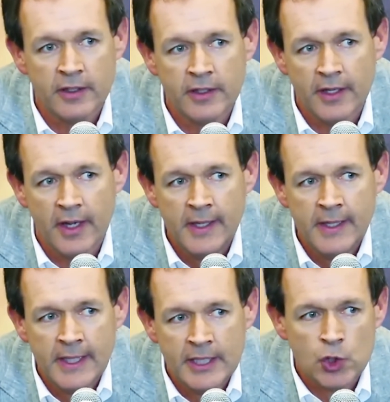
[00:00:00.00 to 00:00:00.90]
And
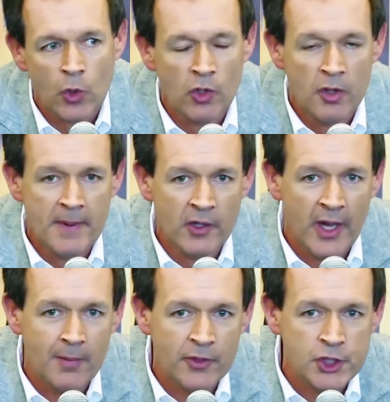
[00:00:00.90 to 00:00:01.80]
enjoy all the
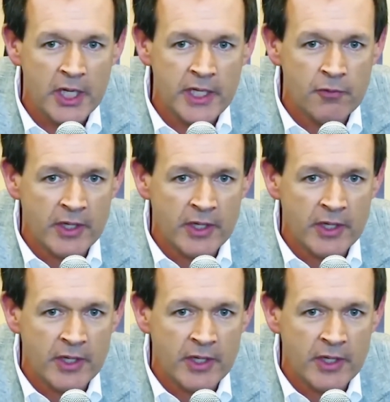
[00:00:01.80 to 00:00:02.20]
build-up, the JD